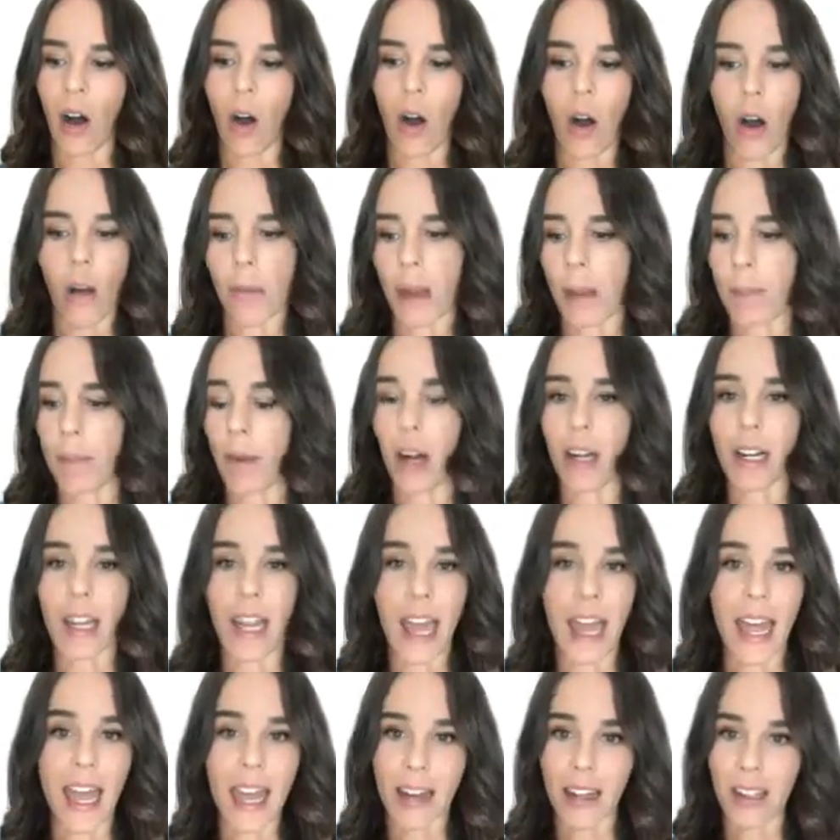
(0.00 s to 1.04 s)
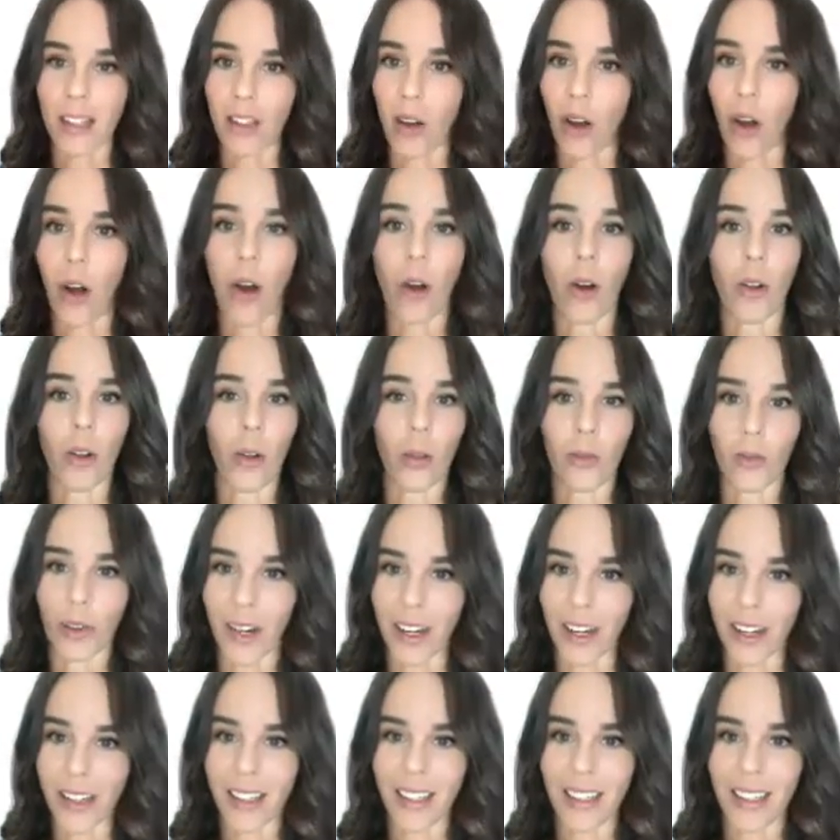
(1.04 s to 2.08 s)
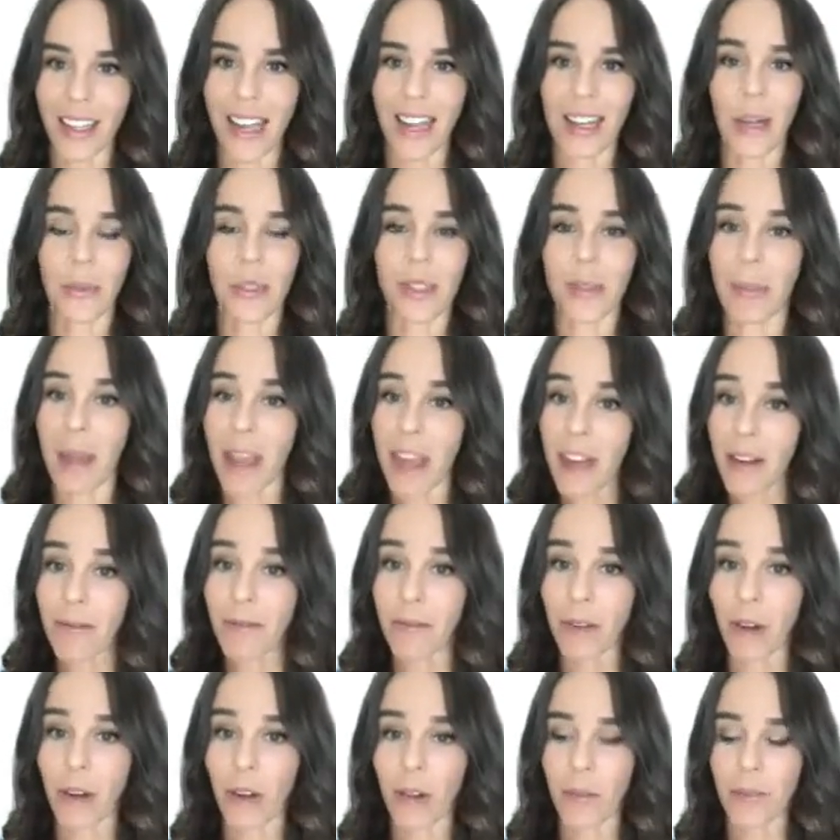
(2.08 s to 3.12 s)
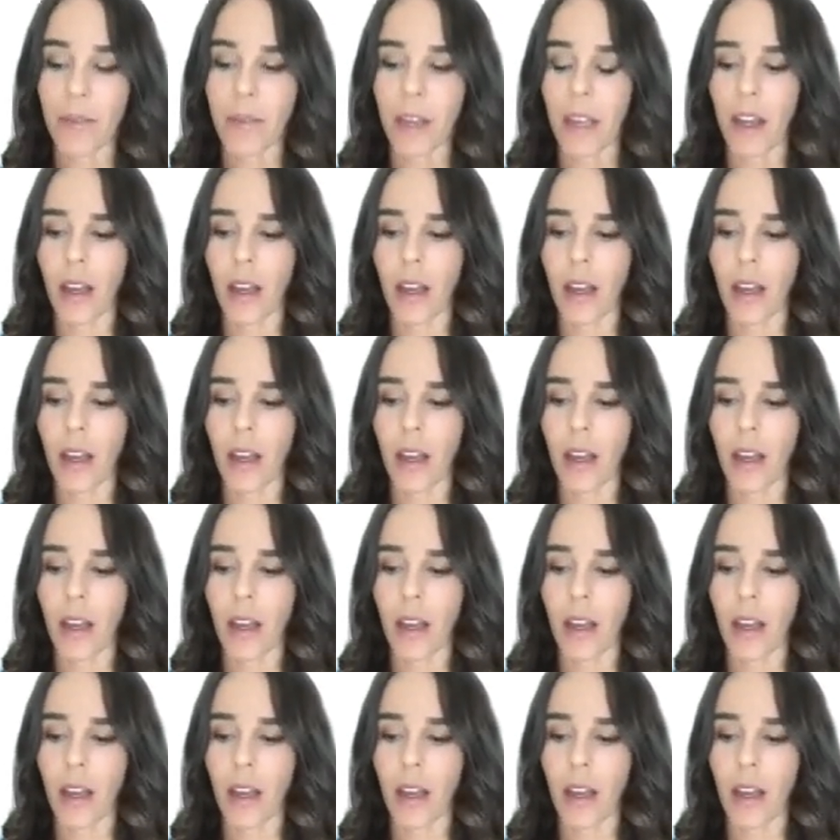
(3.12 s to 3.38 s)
my body ached all over and it was painful.